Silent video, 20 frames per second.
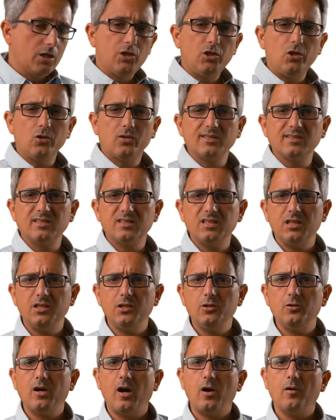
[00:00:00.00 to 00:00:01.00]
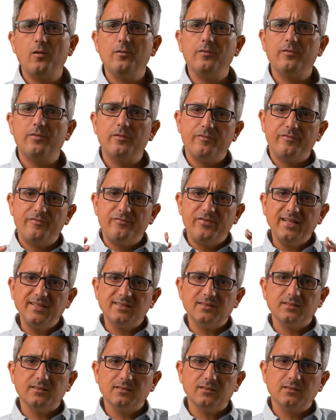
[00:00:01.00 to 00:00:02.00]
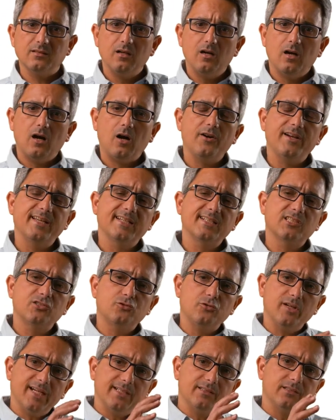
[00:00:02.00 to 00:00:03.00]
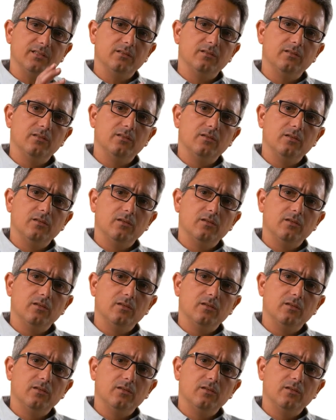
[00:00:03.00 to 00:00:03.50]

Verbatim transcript: You can see here how the faces are extracted